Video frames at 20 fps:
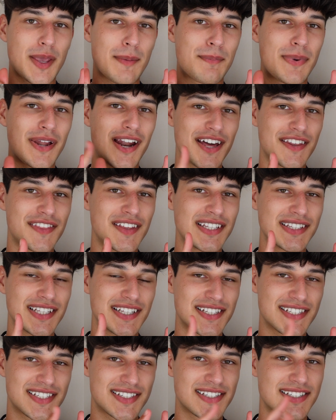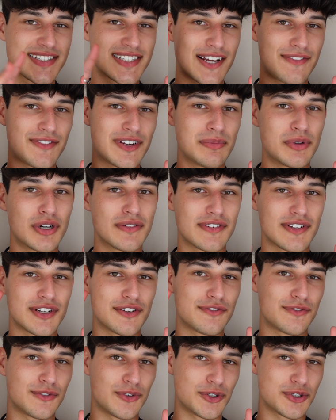But I think that this is definitely more of an
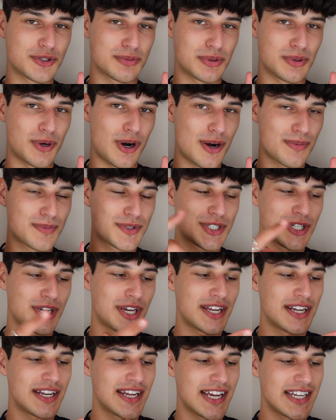affordable option.